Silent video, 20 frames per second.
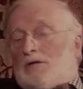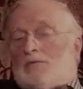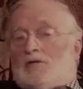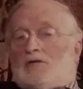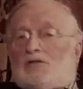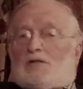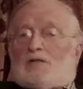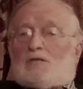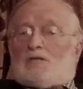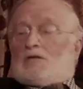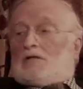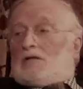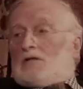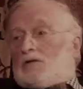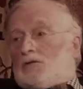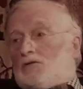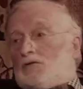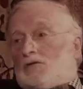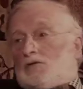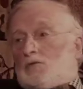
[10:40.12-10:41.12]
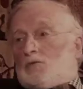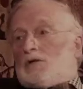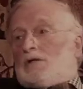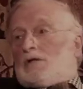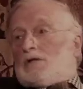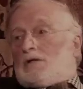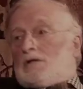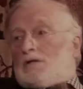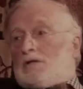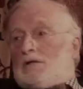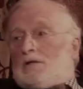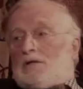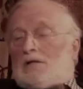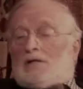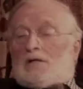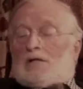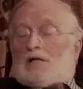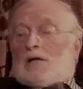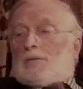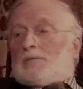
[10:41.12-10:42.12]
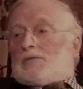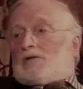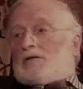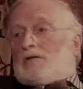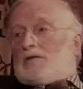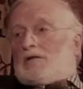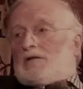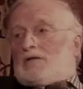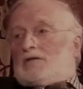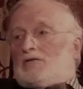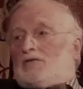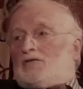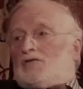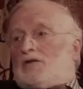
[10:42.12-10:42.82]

I mean, she used to win cups and things at